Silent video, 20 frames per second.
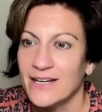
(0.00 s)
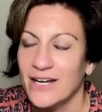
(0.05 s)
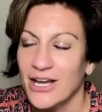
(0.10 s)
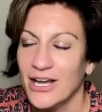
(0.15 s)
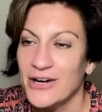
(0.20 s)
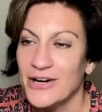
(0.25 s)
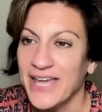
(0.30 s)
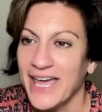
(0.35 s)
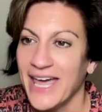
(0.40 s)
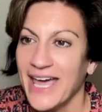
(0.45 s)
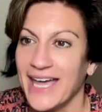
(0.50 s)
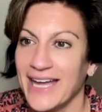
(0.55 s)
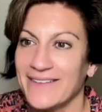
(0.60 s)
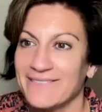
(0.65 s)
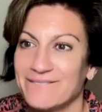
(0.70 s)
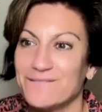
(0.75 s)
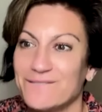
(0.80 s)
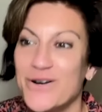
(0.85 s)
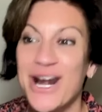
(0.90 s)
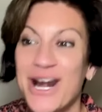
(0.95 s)
Okay.
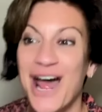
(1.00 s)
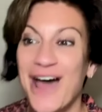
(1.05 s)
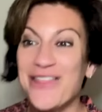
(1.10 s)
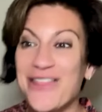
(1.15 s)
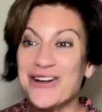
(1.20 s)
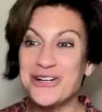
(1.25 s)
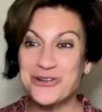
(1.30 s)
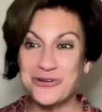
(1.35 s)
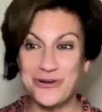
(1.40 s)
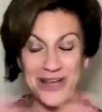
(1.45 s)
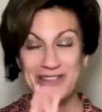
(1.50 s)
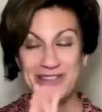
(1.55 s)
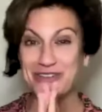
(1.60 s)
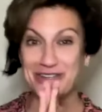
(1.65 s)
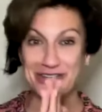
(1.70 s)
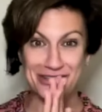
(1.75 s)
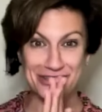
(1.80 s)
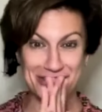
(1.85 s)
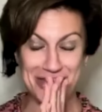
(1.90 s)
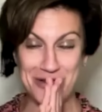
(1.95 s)
What other
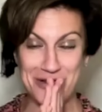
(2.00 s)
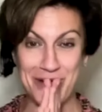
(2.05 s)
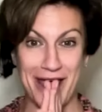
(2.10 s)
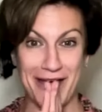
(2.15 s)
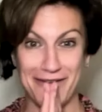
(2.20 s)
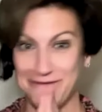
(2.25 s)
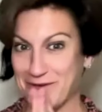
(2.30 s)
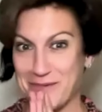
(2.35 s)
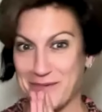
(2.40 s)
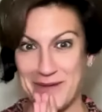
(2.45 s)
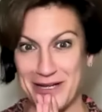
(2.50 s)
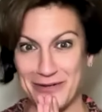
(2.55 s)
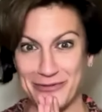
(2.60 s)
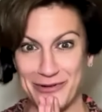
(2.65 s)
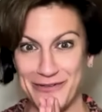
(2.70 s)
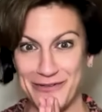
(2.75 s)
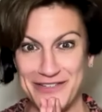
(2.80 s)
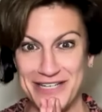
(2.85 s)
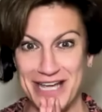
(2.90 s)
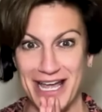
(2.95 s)
questions do you have for me?
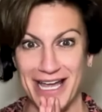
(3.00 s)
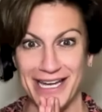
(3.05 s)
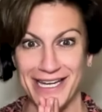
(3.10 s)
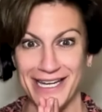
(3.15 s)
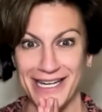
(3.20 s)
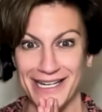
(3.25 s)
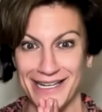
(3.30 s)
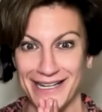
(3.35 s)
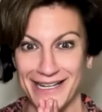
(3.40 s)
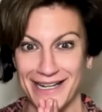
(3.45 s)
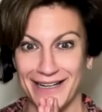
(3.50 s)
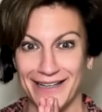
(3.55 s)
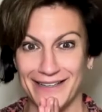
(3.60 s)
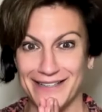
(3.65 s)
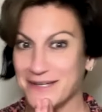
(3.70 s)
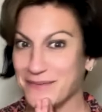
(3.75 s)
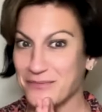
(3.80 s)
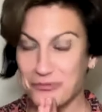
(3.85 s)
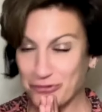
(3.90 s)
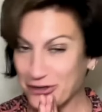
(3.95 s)
We've done
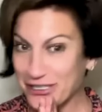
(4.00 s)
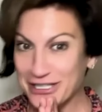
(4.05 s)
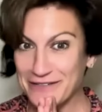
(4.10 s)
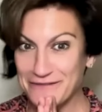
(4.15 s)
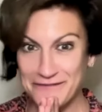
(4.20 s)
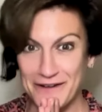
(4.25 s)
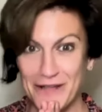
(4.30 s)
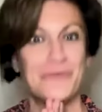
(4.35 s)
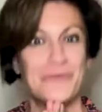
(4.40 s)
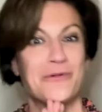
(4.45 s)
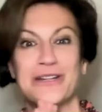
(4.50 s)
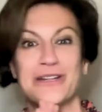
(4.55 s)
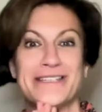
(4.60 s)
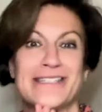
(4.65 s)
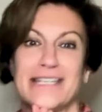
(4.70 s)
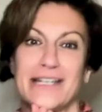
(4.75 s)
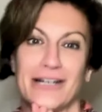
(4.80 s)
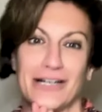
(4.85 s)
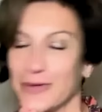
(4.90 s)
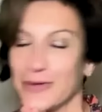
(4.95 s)
some really fun ones
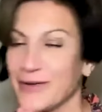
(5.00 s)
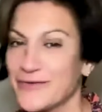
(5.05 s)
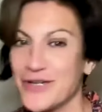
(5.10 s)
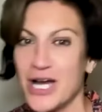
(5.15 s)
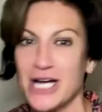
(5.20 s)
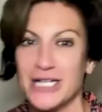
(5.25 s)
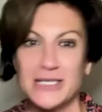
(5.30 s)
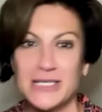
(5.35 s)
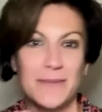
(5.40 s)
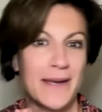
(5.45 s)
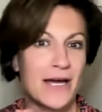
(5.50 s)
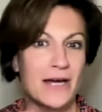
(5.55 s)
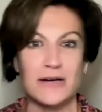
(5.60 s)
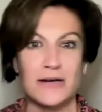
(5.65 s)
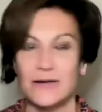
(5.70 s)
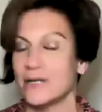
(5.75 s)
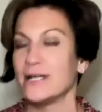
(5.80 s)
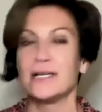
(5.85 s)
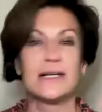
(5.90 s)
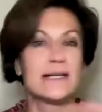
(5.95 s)
here. We've talked about